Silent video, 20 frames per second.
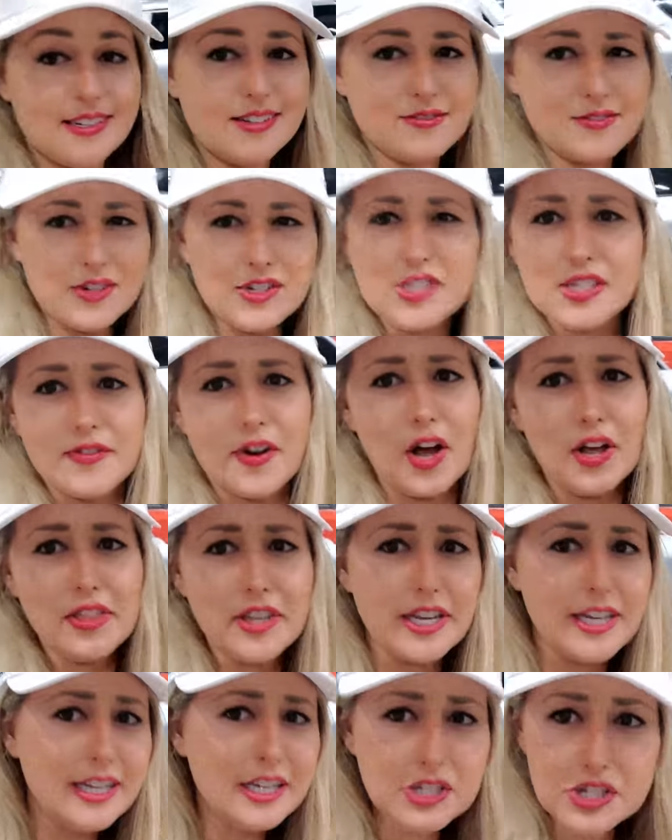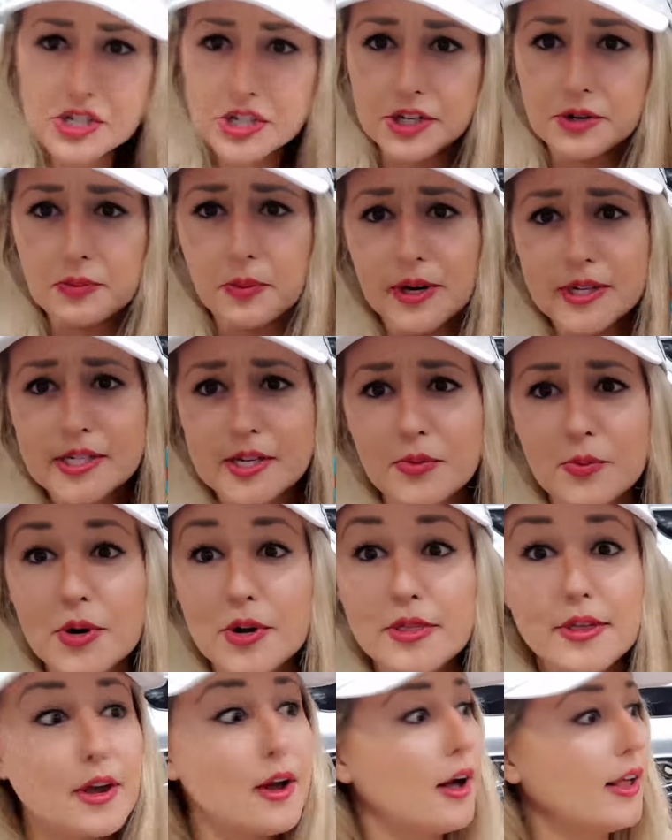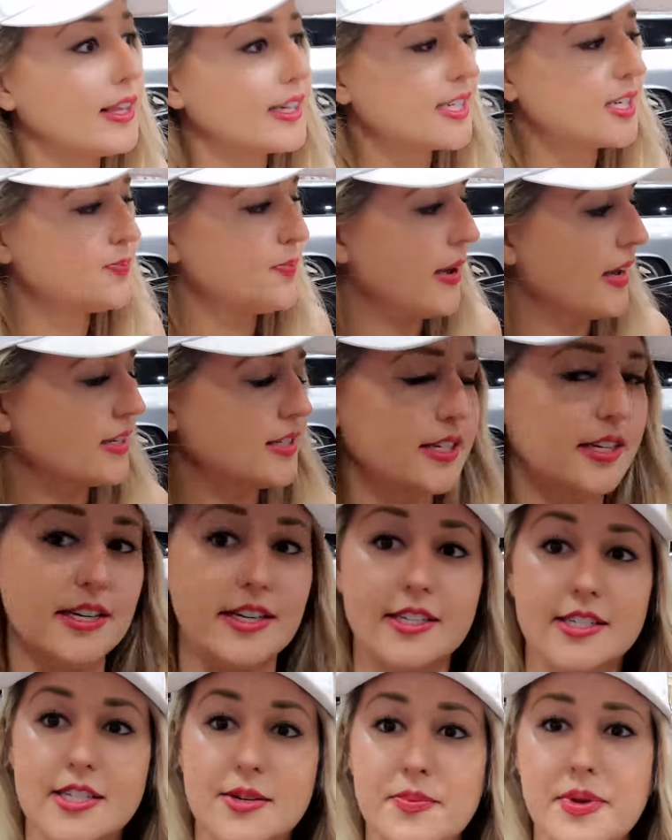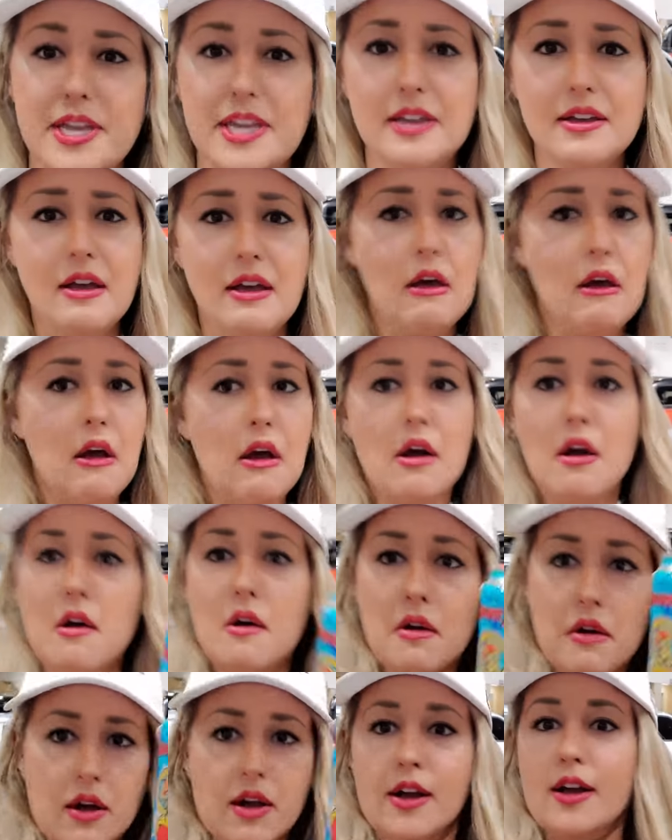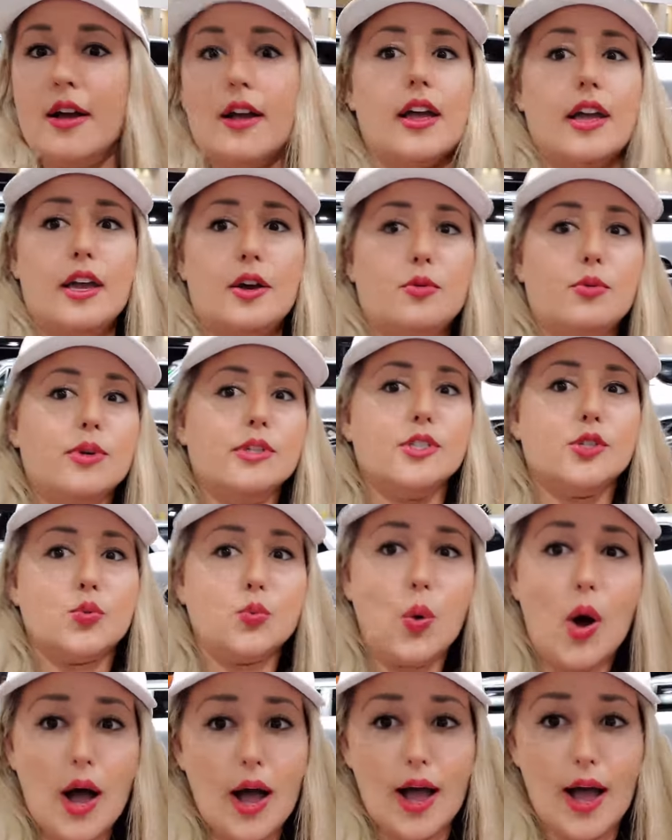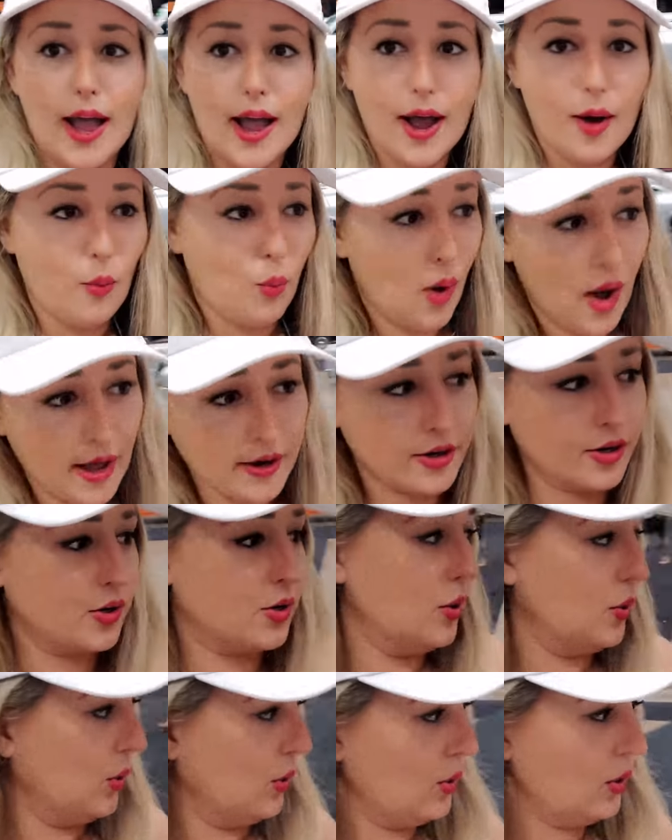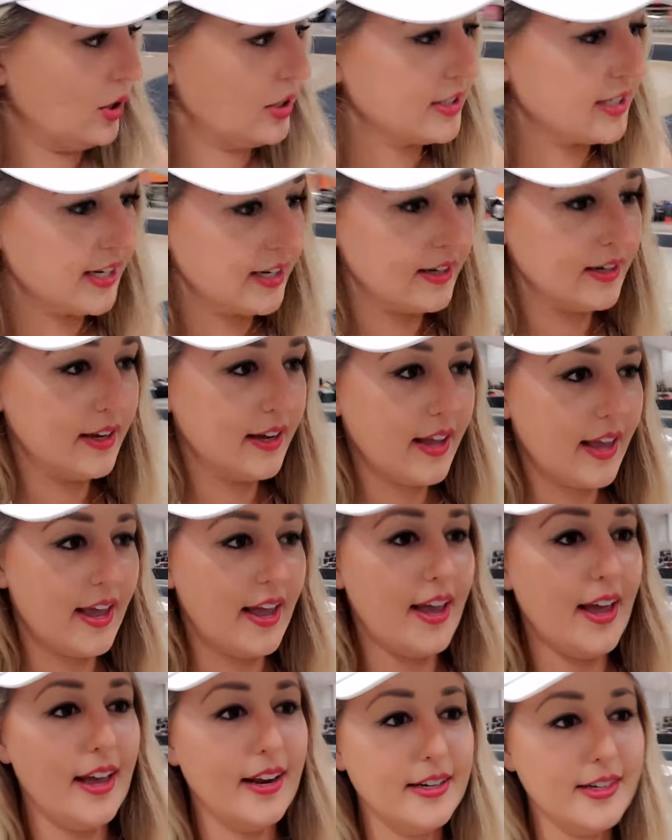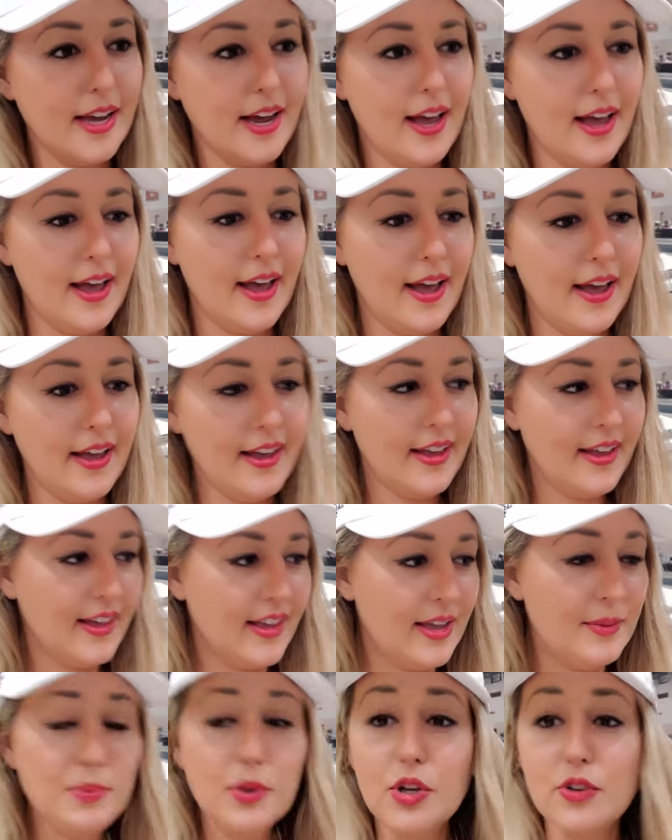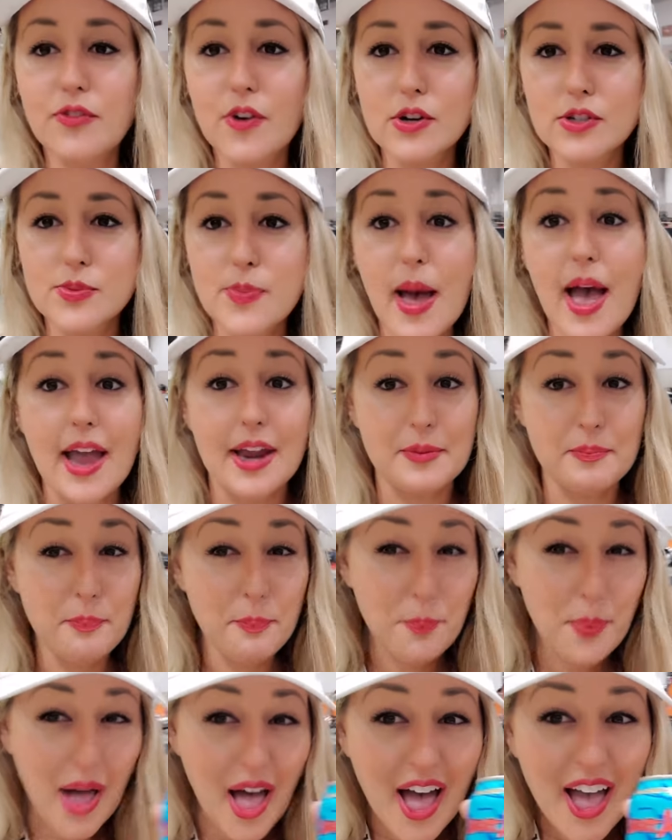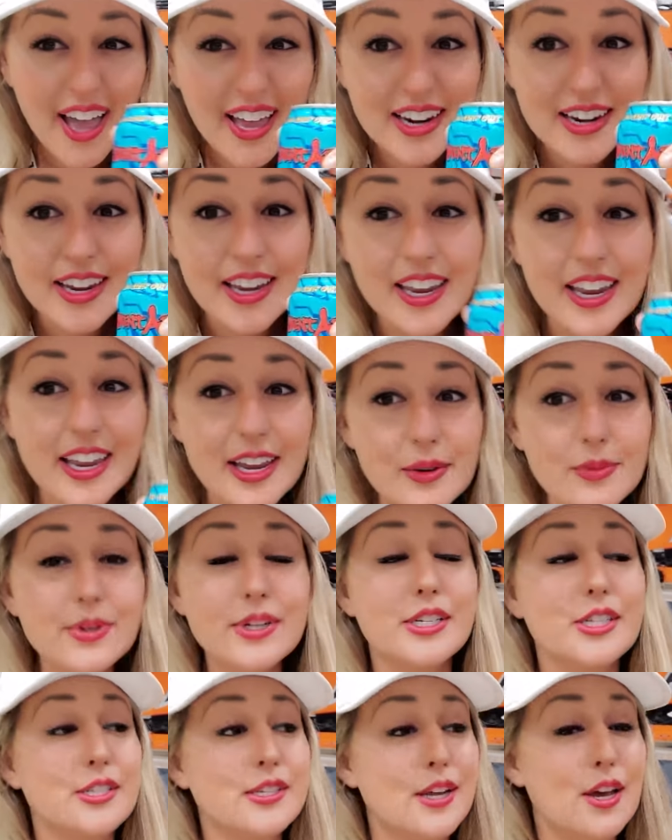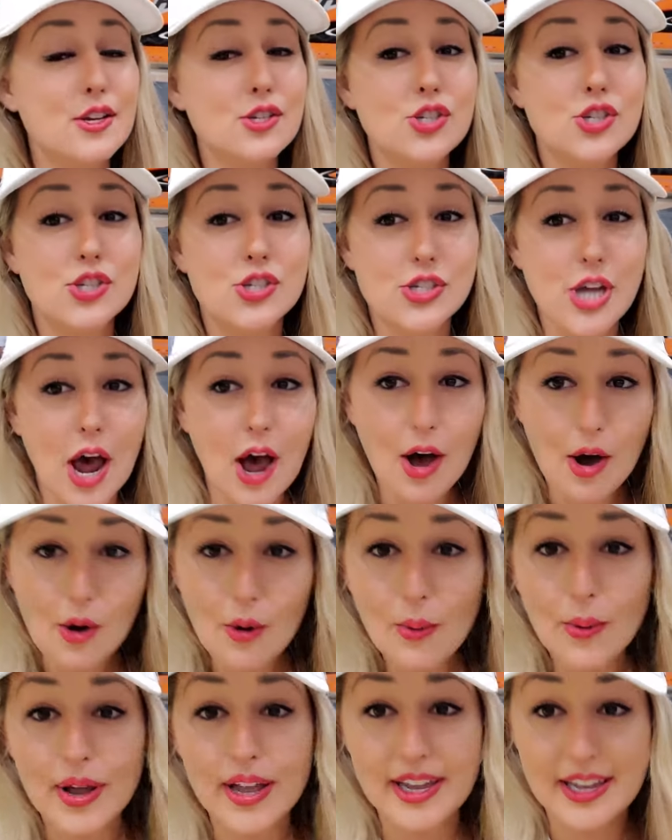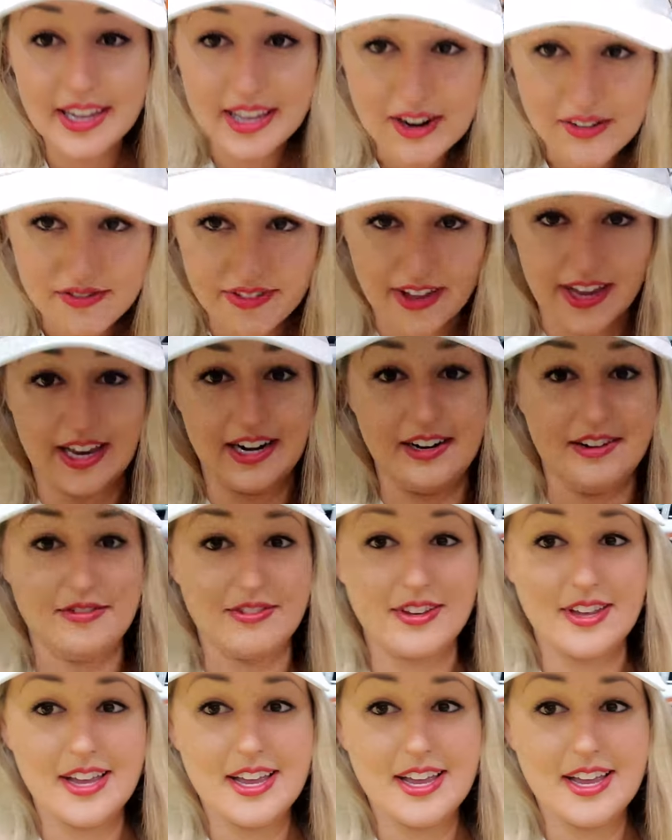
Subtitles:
First of all, the engine wasn't where they all expected it to be. It was water-cooled, and it blew folks' mind. But it was so innovative.